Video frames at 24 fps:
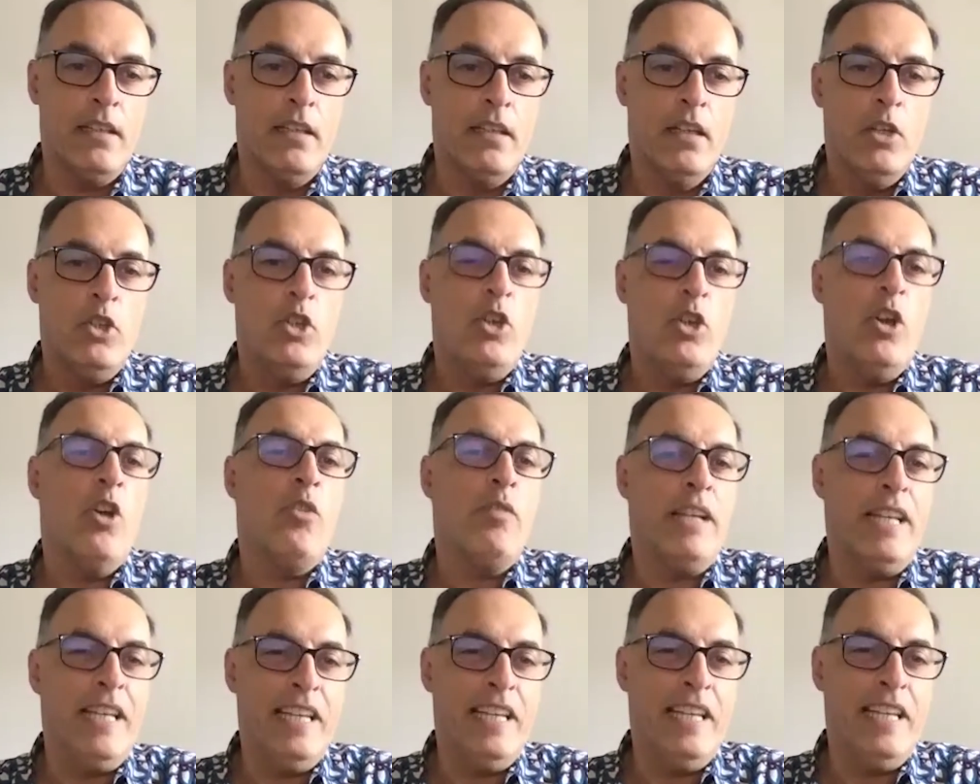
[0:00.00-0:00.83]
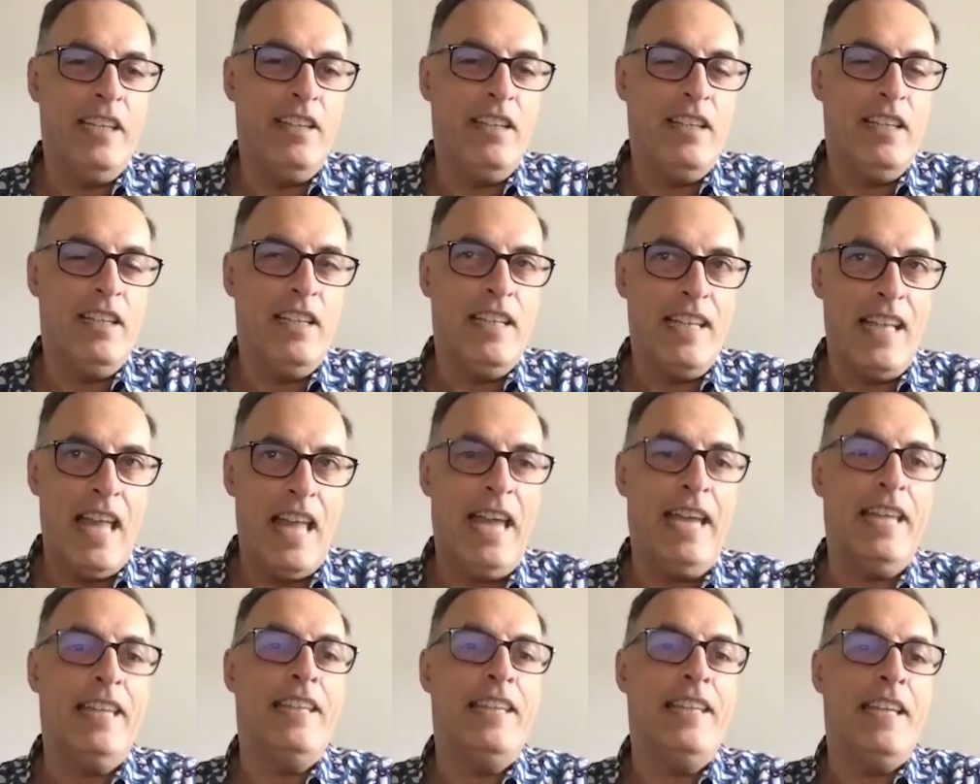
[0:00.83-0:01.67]
you already
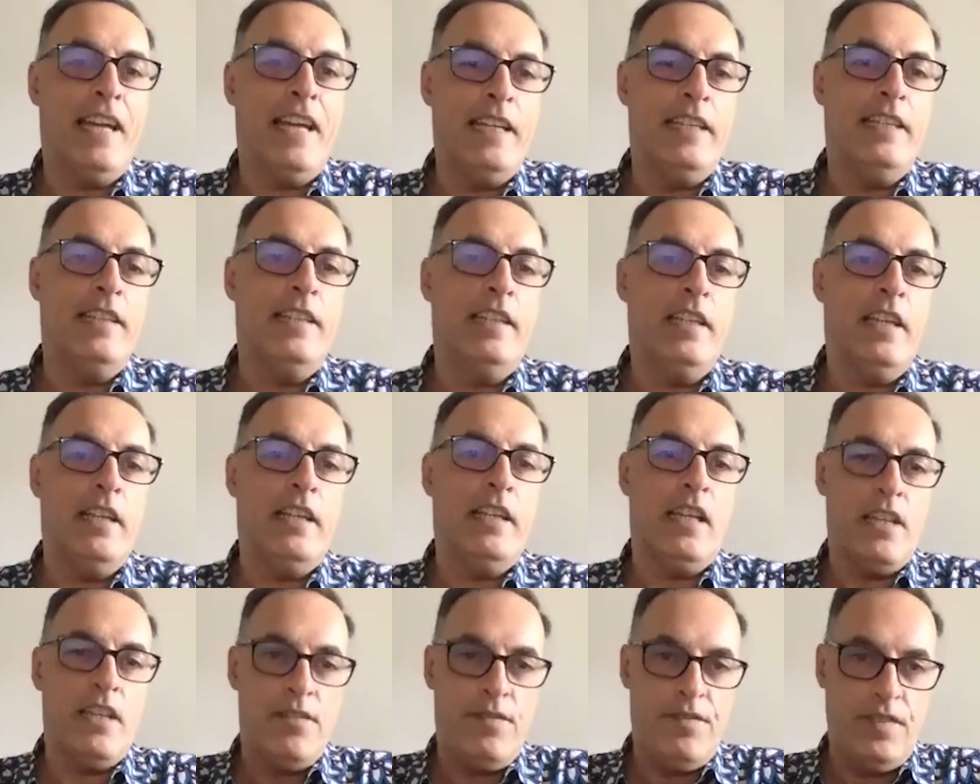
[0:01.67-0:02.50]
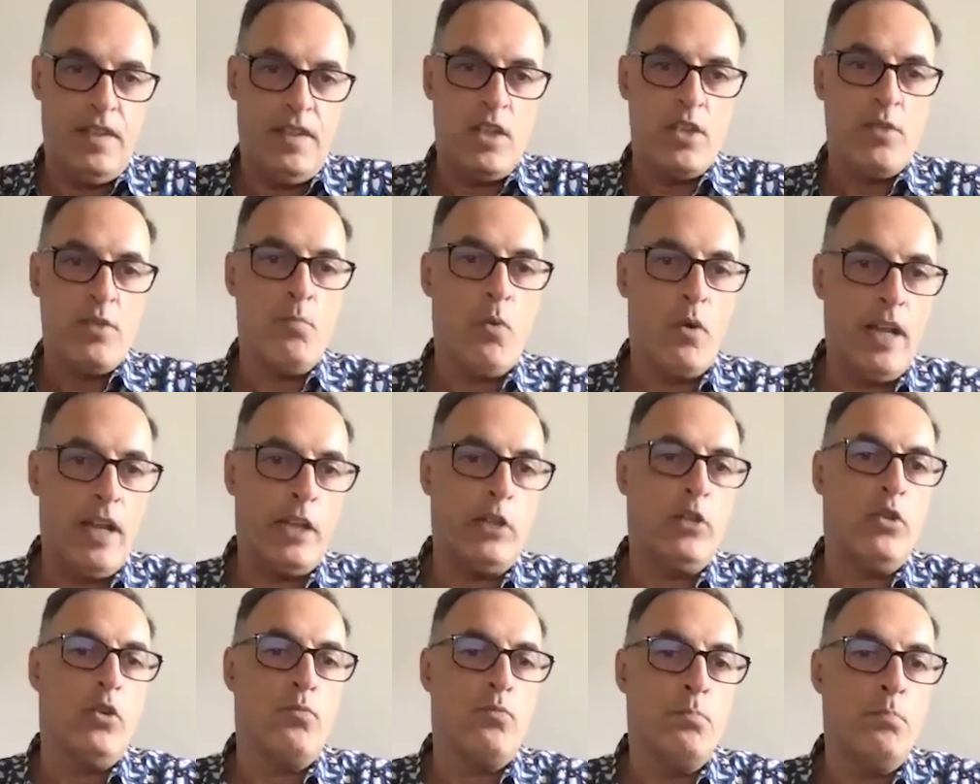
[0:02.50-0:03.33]
like the idea that it feels more like
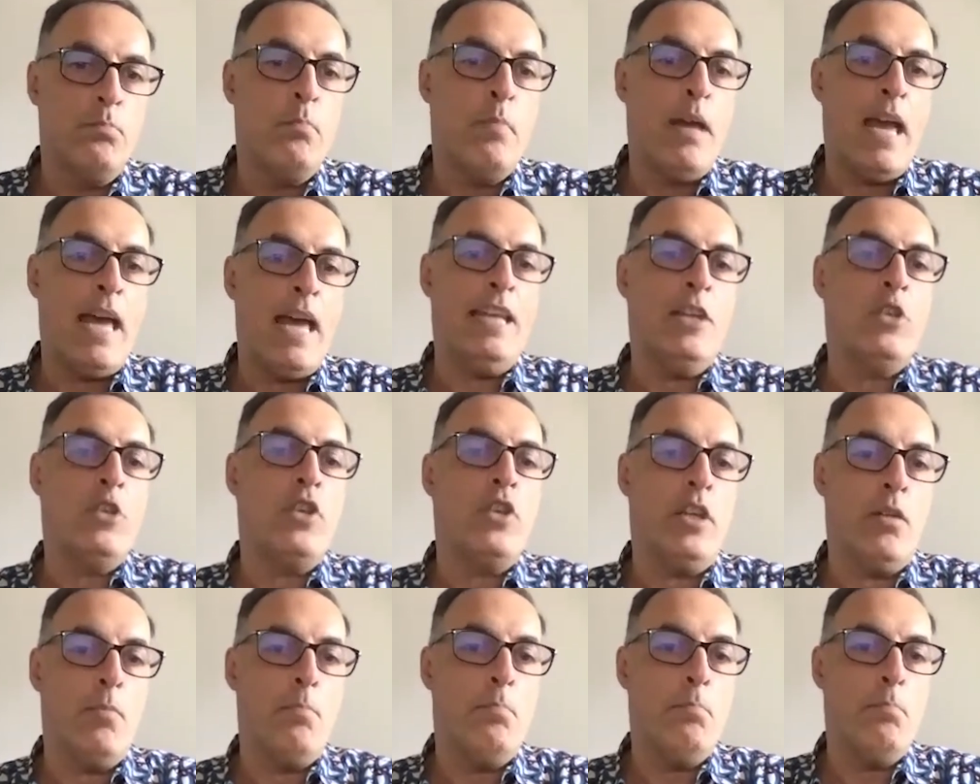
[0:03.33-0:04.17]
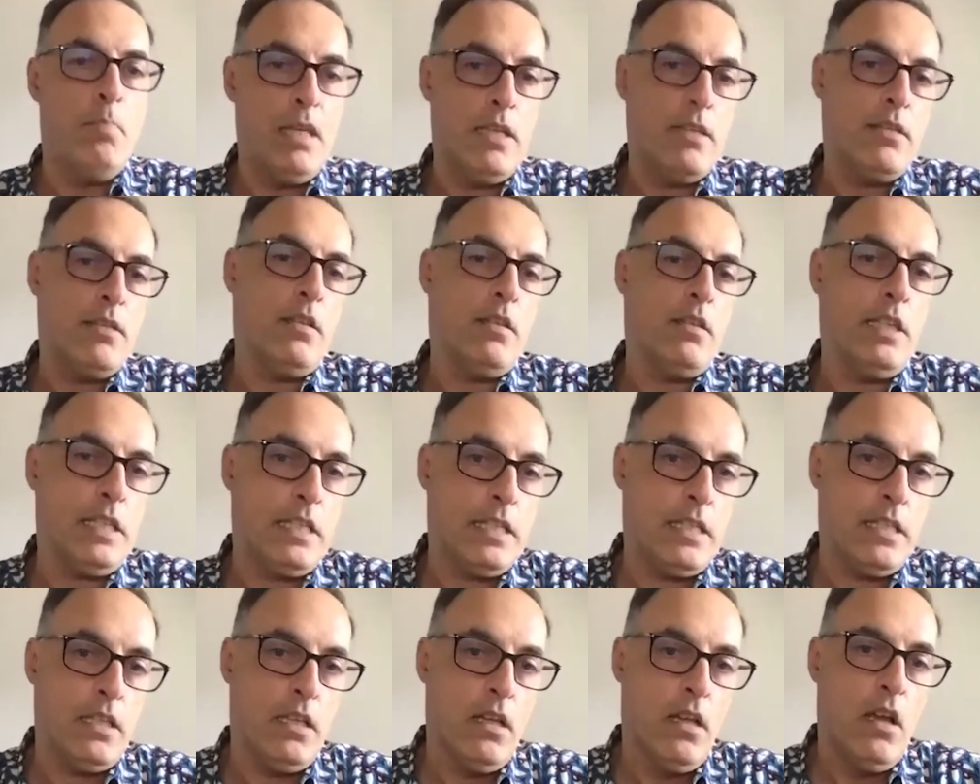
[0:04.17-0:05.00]
you're managing a
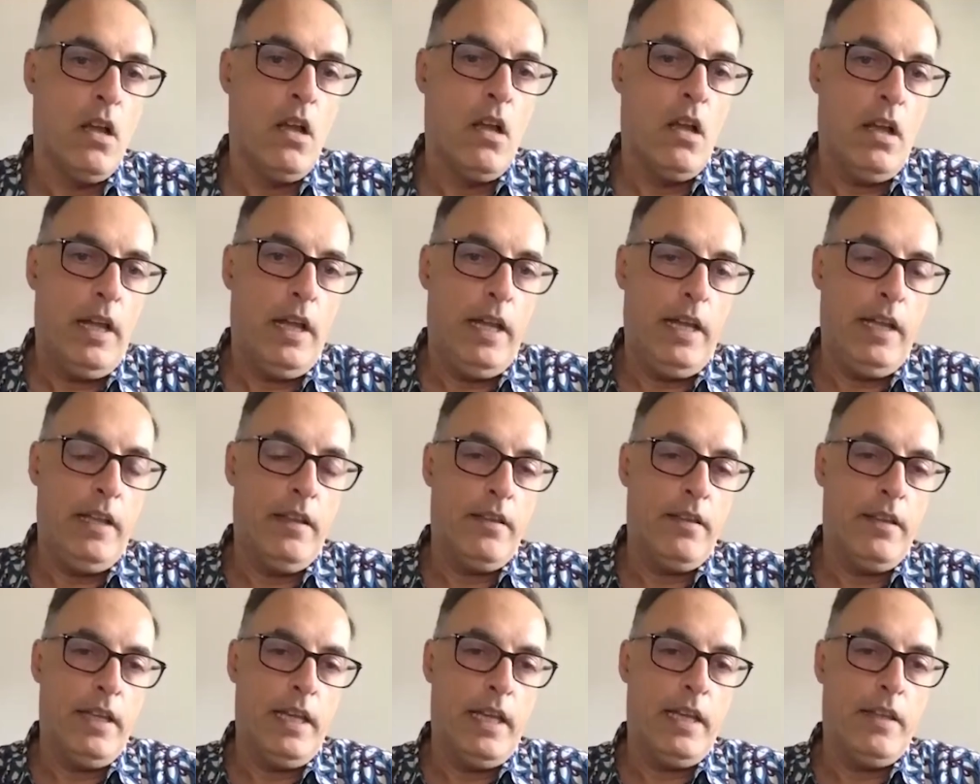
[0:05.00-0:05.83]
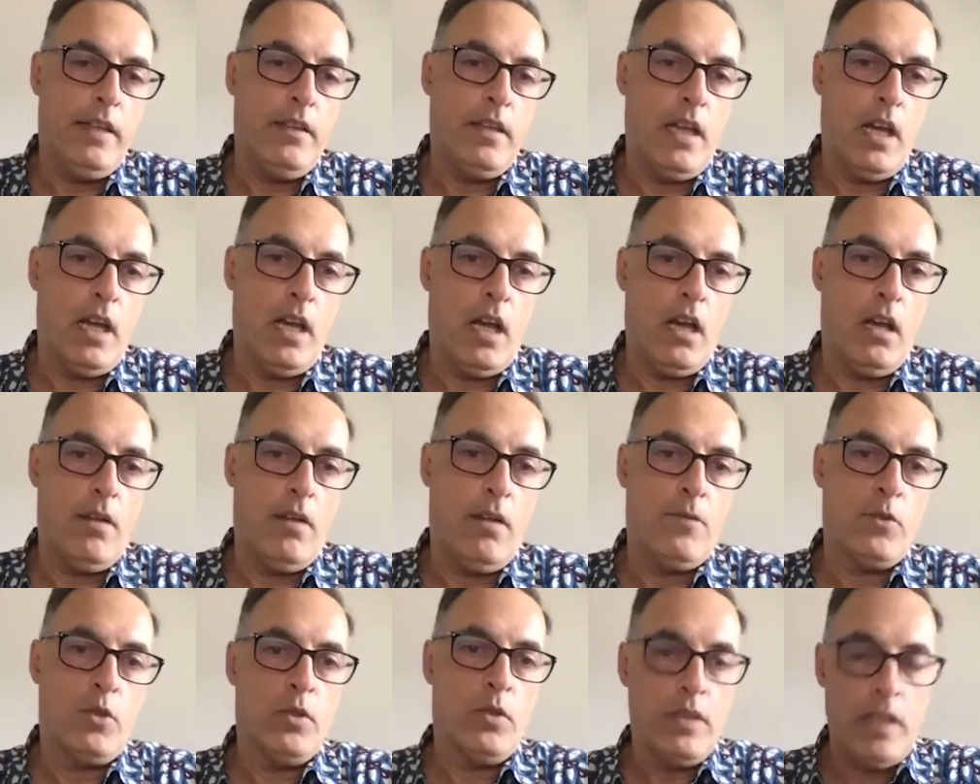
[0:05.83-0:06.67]
business. And then,
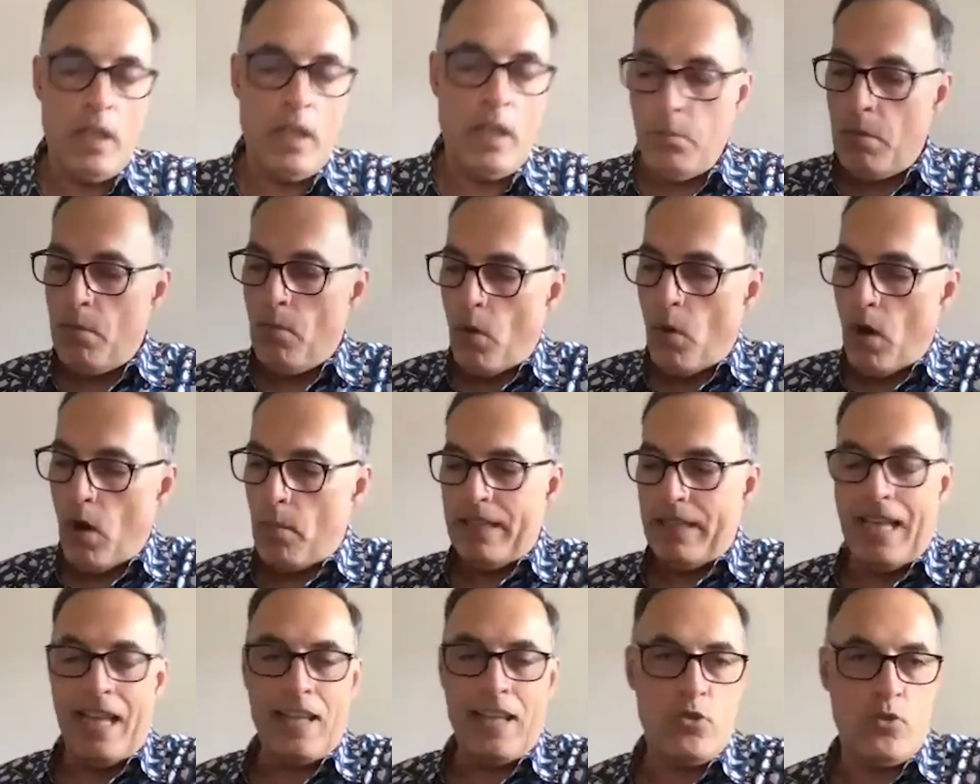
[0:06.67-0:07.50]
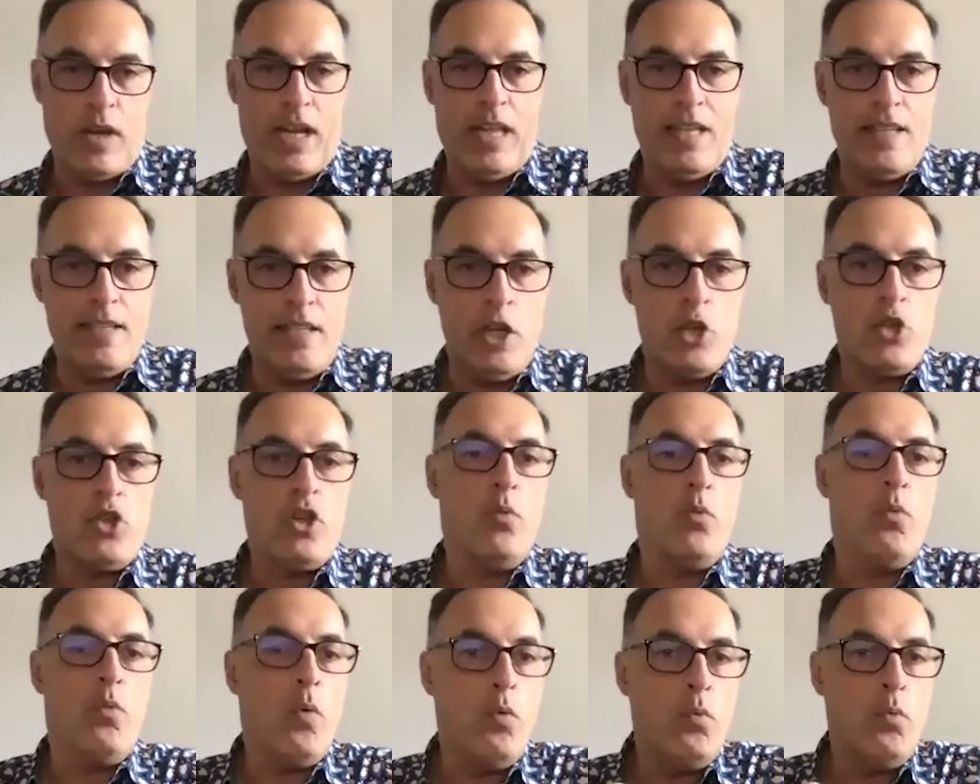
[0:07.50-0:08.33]
so tell me more about that
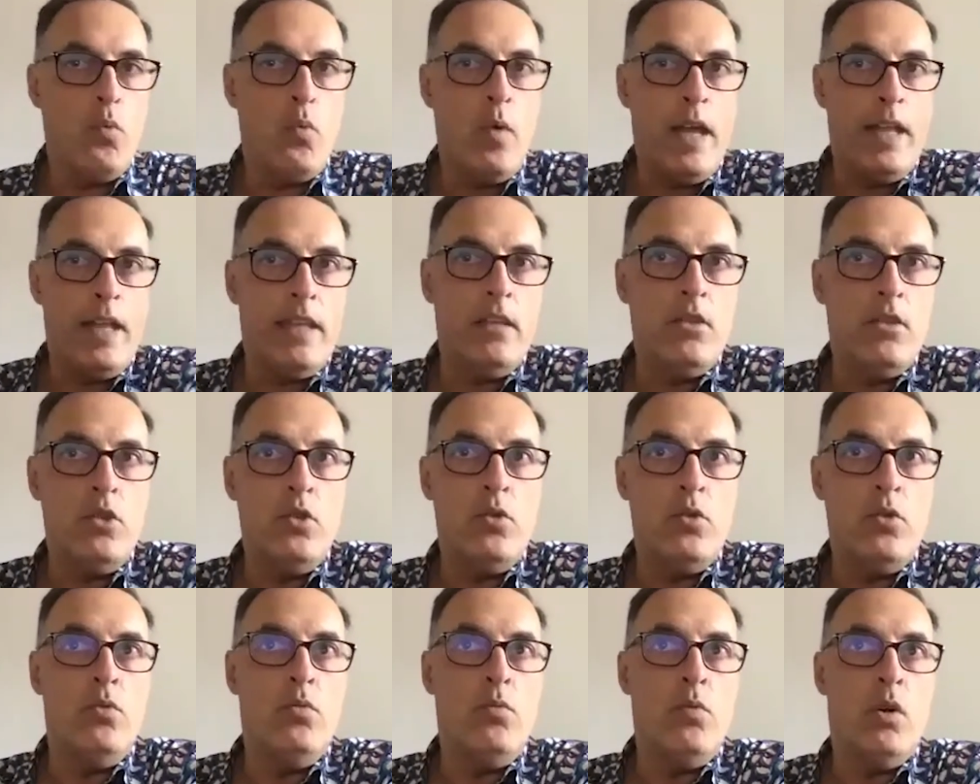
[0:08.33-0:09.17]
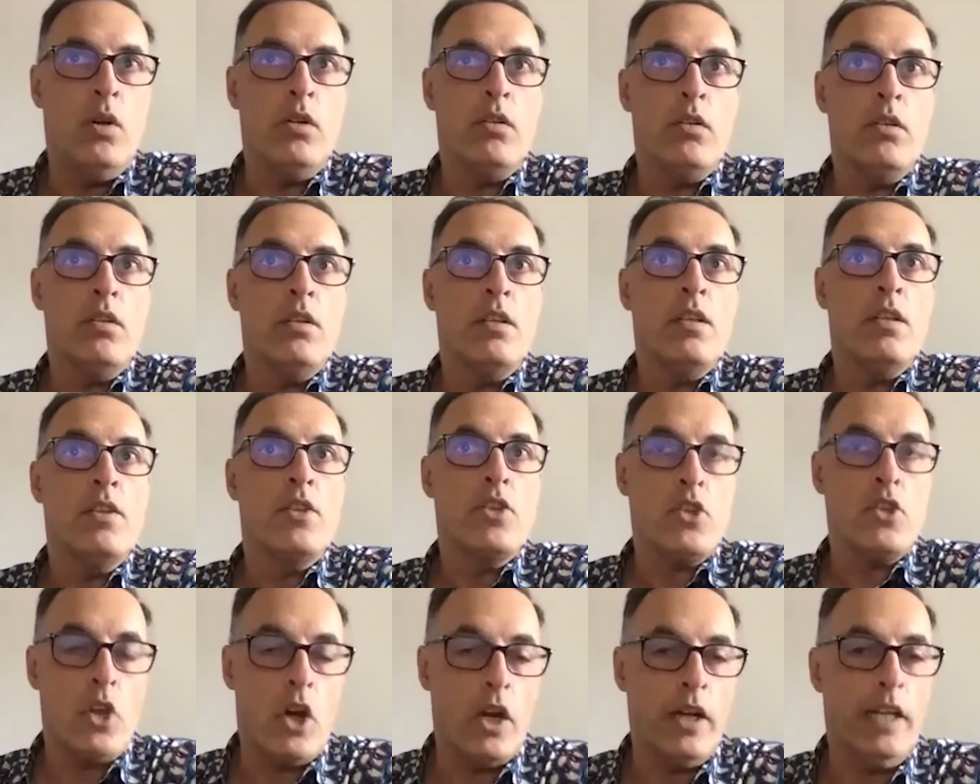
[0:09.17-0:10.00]
transition when you were
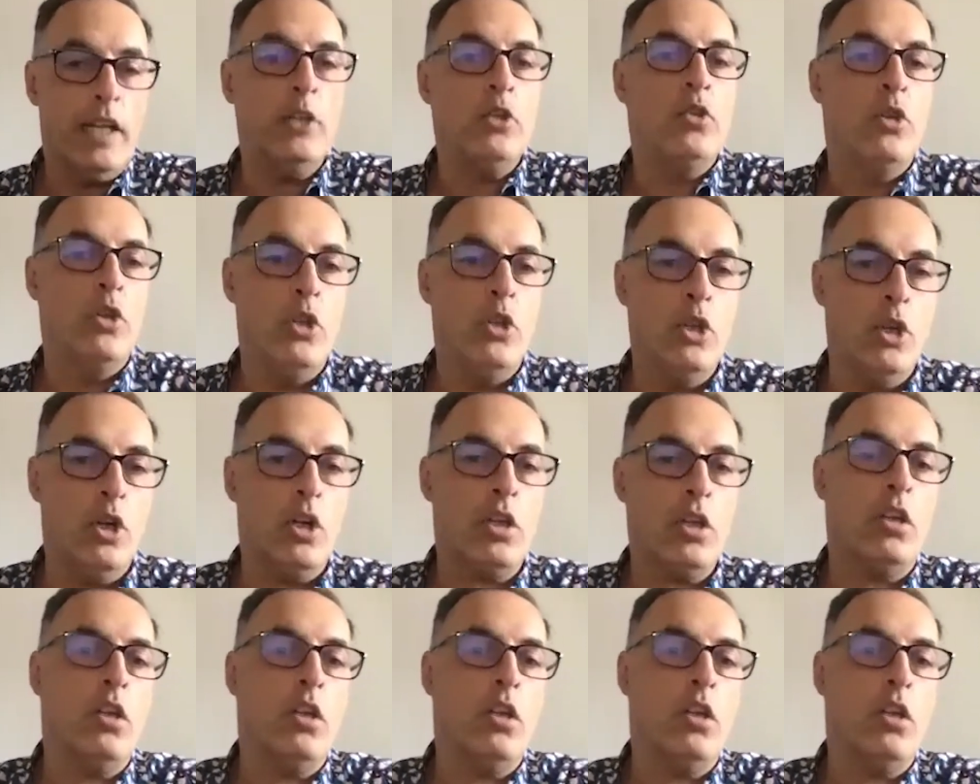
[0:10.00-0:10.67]
starting to look